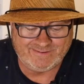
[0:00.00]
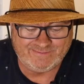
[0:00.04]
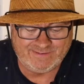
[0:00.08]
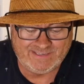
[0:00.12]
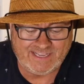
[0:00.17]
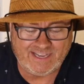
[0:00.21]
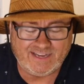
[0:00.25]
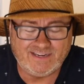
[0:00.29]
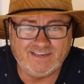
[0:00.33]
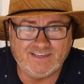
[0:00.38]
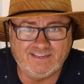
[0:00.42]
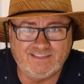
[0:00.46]
me
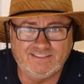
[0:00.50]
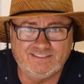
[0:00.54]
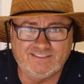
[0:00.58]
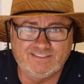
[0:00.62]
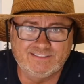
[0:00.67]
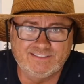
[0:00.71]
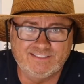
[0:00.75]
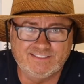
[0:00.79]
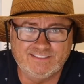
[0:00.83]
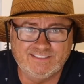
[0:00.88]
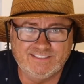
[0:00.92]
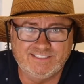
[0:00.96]
that doesn't
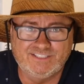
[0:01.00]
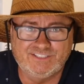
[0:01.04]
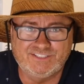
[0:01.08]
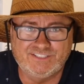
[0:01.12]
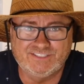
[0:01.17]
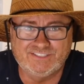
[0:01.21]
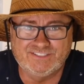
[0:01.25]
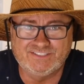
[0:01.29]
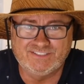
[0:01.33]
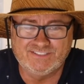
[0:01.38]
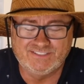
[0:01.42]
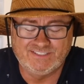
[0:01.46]
look
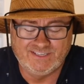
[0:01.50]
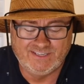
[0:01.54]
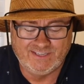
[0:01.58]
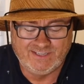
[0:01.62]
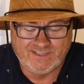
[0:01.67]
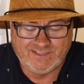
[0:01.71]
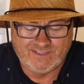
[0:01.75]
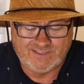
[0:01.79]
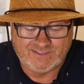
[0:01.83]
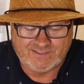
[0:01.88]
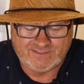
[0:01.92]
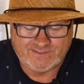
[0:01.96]
delicious.
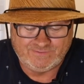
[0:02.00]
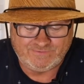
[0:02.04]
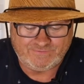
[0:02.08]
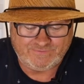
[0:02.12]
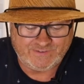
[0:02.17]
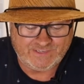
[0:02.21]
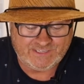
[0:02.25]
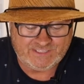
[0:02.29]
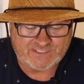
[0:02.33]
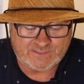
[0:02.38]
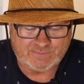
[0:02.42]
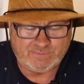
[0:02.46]
The
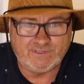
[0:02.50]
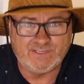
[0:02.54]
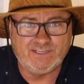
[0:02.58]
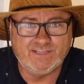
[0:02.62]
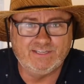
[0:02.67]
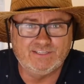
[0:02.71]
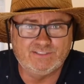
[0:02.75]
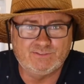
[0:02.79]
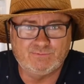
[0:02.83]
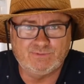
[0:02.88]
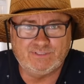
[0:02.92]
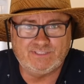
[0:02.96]
feast
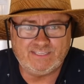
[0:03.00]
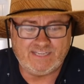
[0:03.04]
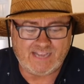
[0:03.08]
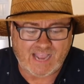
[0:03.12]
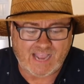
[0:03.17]
begins with the